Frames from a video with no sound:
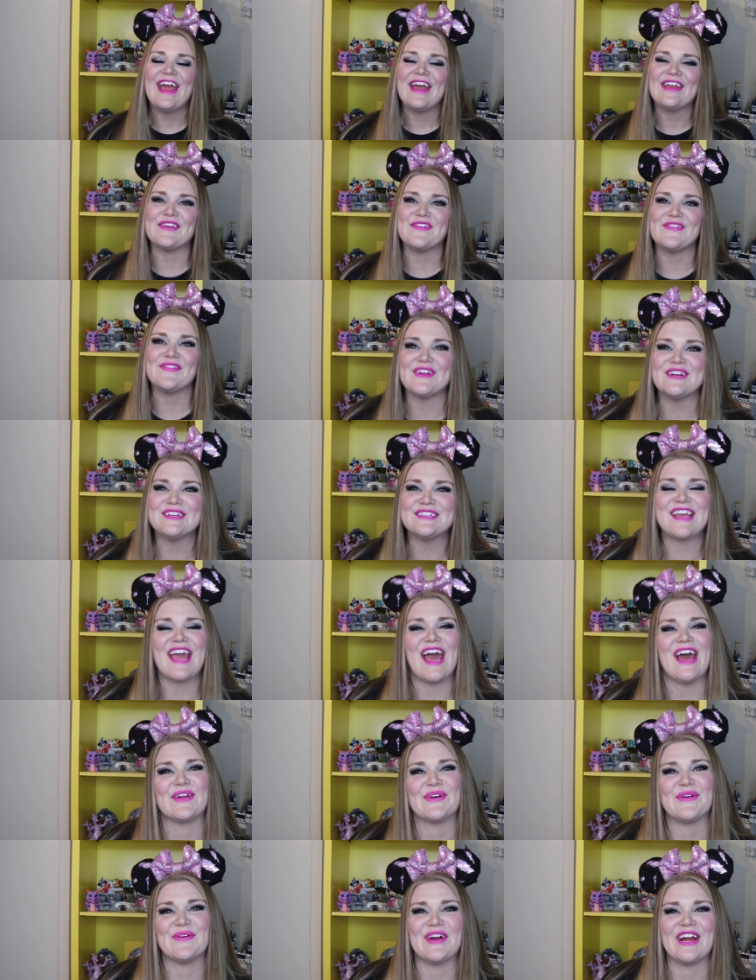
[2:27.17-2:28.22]
And the first
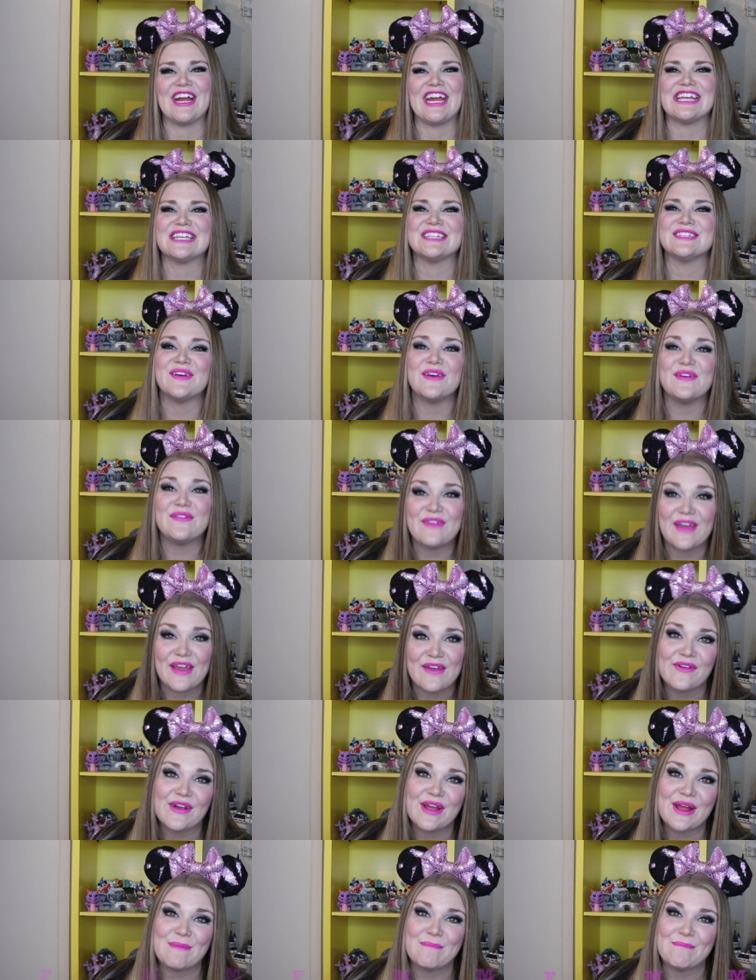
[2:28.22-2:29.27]
category is
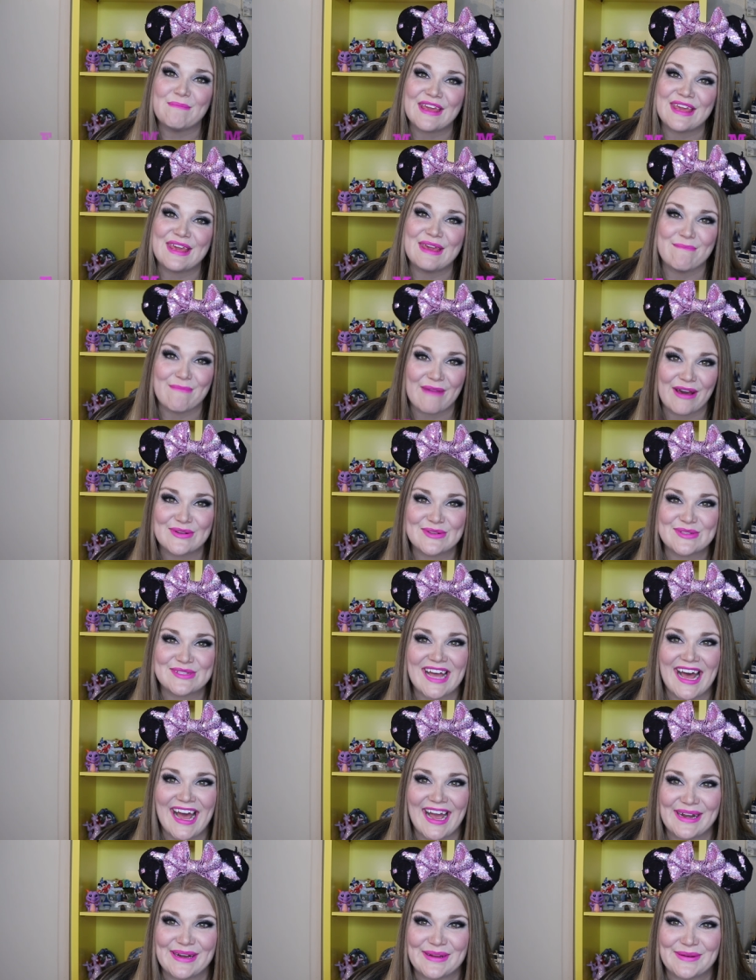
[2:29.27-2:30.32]
favorite Mickey Mouse
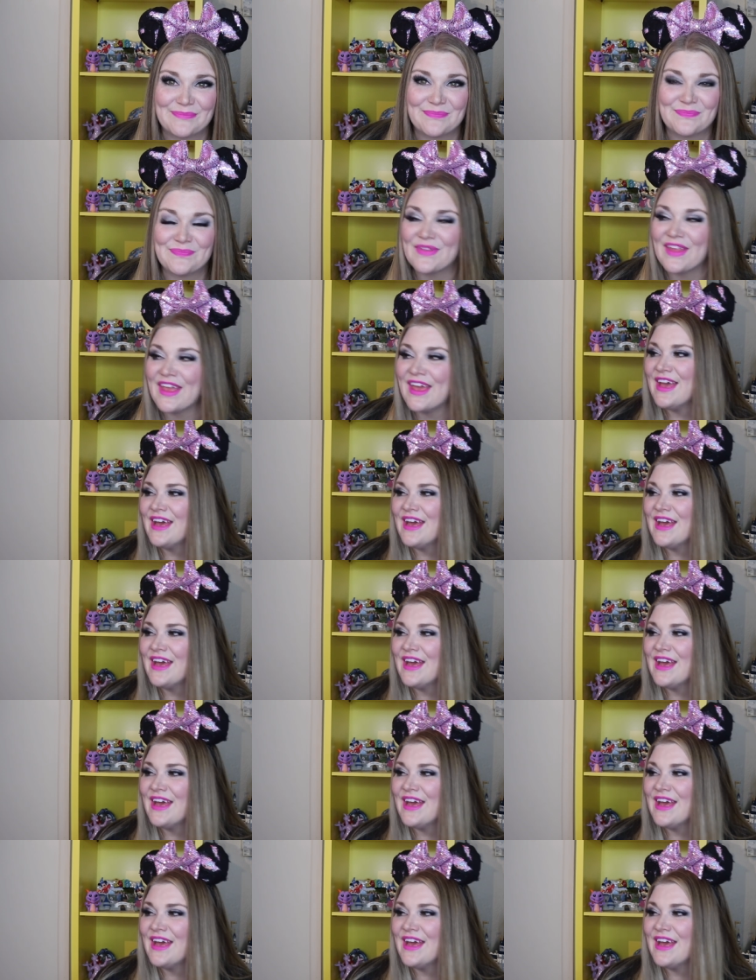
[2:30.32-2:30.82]
item.